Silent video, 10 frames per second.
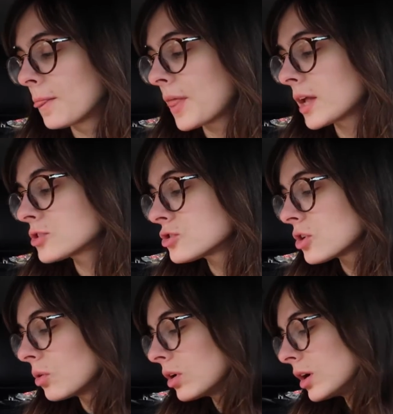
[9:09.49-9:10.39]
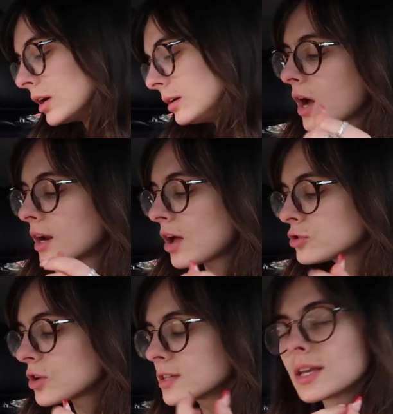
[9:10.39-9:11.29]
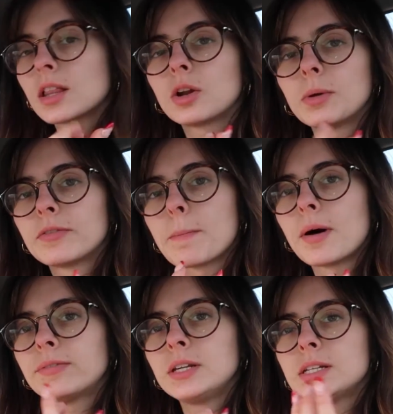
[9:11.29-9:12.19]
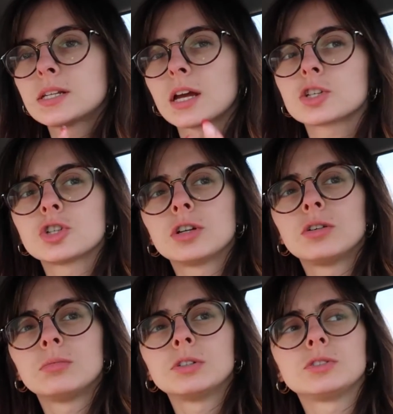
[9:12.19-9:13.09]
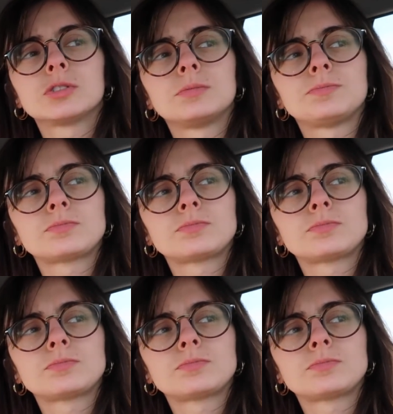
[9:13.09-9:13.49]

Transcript: That's so good kind of also has like a little bit of a muffiny texture almost.